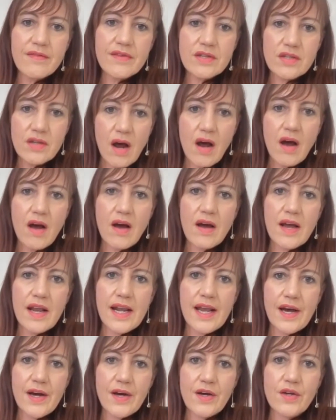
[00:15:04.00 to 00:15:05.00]
Drivers
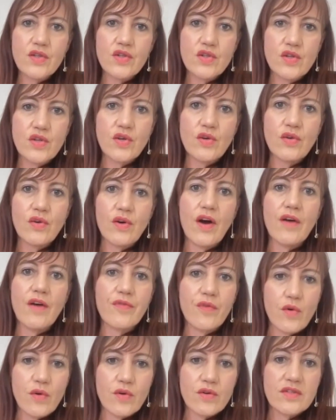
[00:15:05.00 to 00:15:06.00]
are allowed
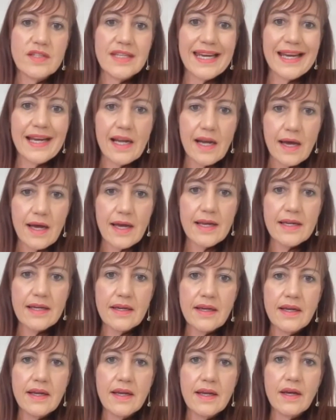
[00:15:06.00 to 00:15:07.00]
to, of course,
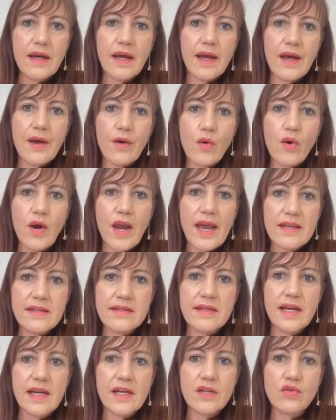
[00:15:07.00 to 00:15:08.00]
decline
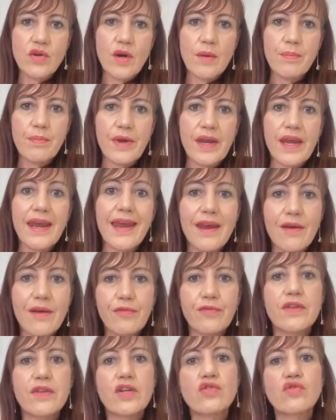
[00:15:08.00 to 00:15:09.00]
or cancel a trip
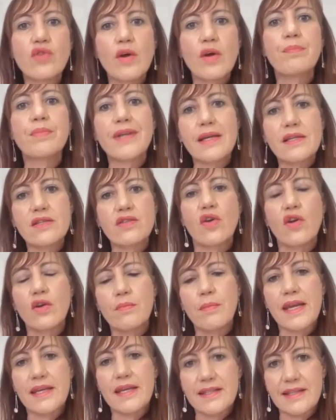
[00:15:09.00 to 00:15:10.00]
if the trip
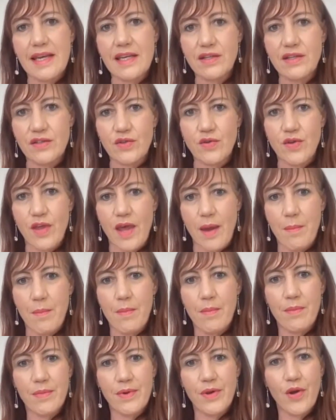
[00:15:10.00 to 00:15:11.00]
does not make sense
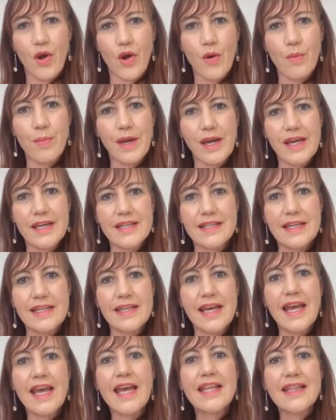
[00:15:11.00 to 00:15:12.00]
to them,
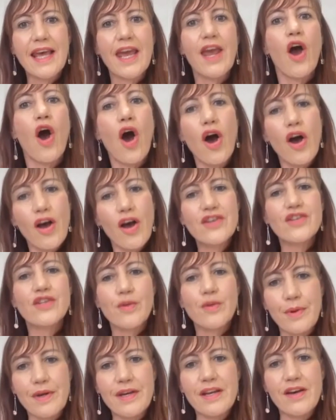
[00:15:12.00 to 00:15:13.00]
because they
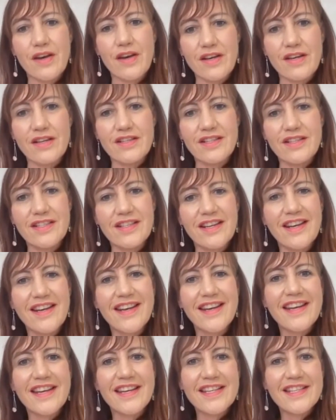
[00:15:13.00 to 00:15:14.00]
are
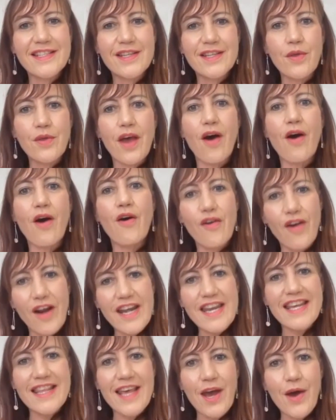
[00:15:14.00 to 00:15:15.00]
entrepreneurs. So they
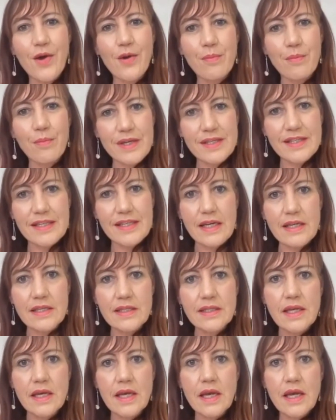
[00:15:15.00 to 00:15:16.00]
are running their own
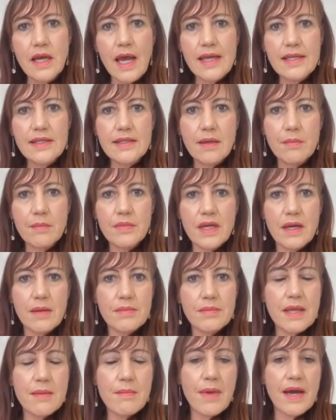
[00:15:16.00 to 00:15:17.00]
business. And
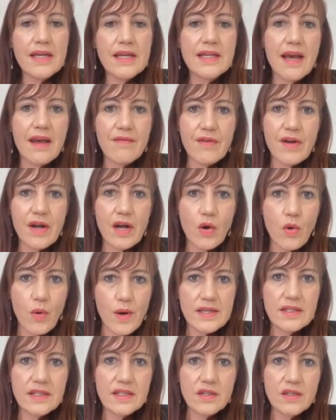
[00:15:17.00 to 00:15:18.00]
sometimes they might
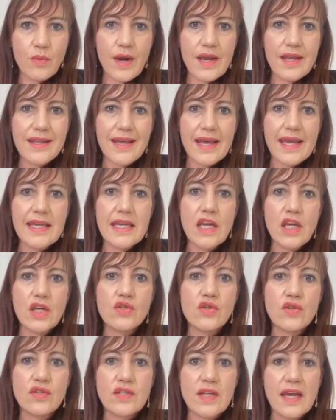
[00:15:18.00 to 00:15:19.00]
have a request where
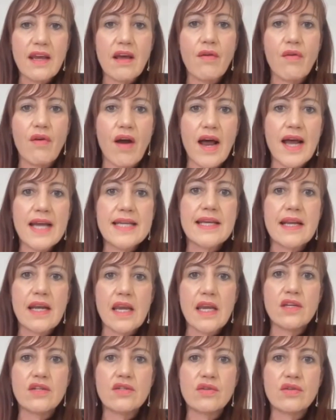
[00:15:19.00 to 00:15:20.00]
they need to take a
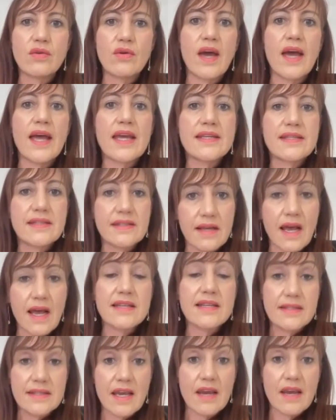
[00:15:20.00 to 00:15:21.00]
rider into
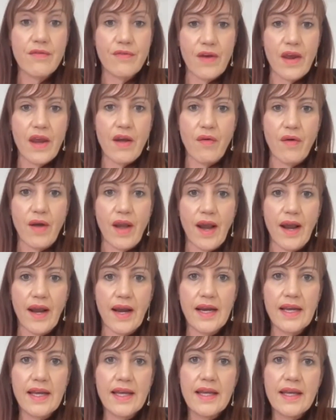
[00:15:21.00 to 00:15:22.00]
an unsafe
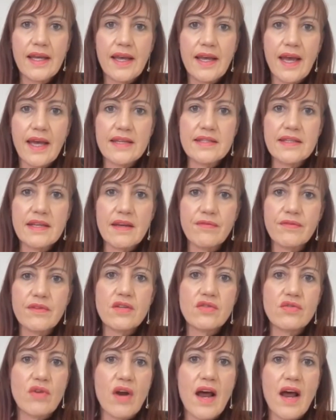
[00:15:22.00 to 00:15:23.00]
area.
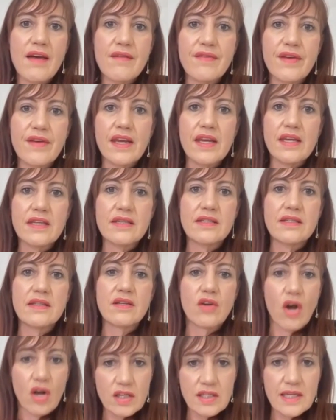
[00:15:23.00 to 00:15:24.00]
And if the driver
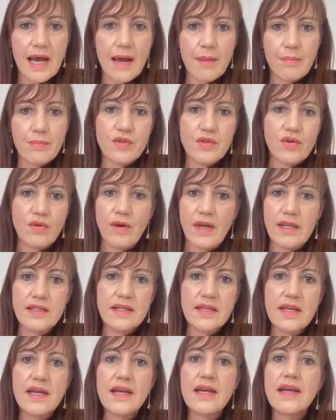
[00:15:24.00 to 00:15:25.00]
is not up
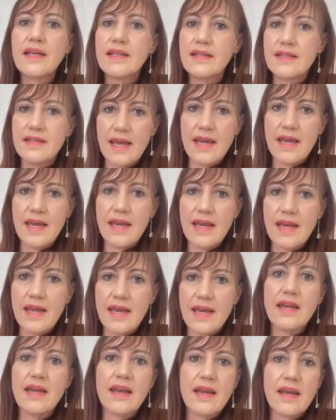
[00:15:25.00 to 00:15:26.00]
to it,
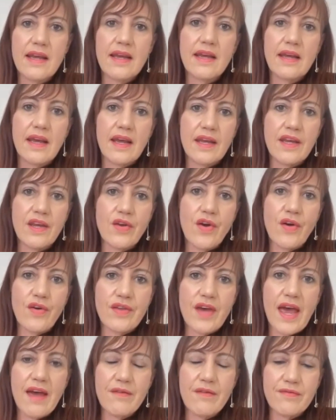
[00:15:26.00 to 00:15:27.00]
then,
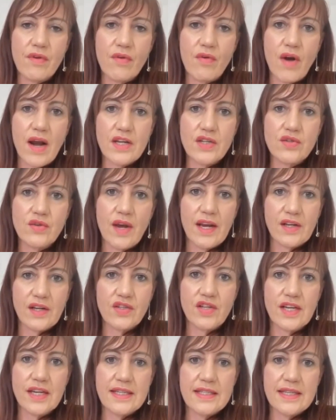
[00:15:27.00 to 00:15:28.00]
they have the right
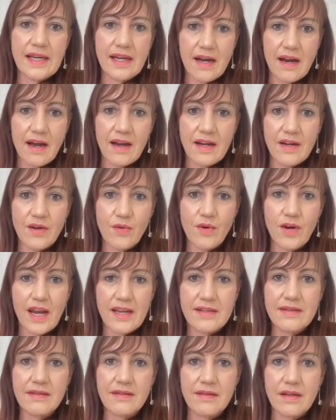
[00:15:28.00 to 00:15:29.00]
to actually
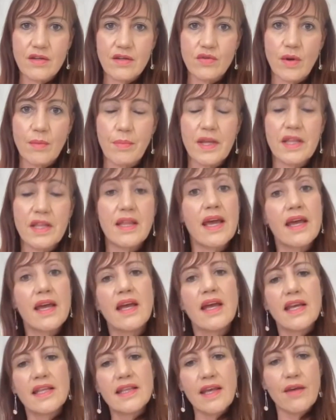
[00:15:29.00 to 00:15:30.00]
decline or cancel the trip.
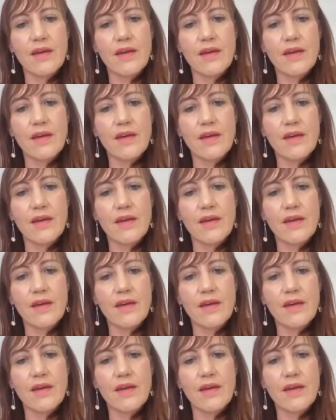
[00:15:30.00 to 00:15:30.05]
And